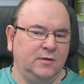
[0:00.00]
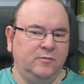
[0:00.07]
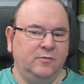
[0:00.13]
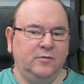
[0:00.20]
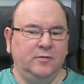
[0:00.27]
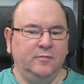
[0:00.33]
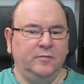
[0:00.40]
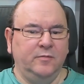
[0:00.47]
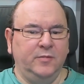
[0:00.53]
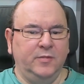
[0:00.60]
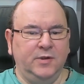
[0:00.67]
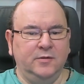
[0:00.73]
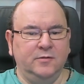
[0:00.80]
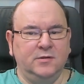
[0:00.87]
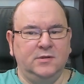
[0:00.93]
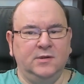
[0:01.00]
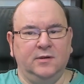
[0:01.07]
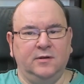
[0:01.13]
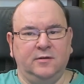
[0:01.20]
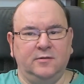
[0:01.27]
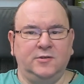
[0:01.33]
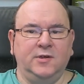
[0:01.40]
would be using a
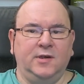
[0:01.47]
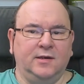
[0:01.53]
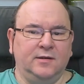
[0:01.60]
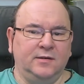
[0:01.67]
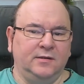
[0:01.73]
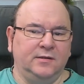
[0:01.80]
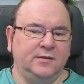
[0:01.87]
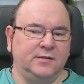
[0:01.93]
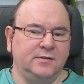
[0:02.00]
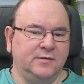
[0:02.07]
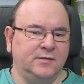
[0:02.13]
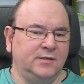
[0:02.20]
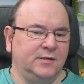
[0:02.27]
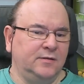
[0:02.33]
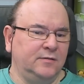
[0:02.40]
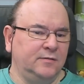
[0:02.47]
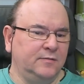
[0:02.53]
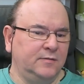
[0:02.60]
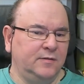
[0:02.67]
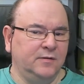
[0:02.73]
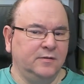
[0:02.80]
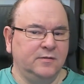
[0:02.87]
logic analyzer or some
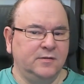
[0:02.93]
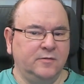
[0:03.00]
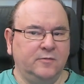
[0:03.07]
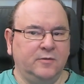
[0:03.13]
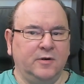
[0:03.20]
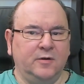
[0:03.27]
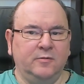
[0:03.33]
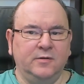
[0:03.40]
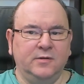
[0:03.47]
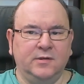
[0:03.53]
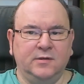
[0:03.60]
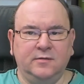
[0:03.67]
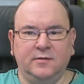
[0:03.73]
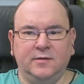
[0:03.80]
those to work with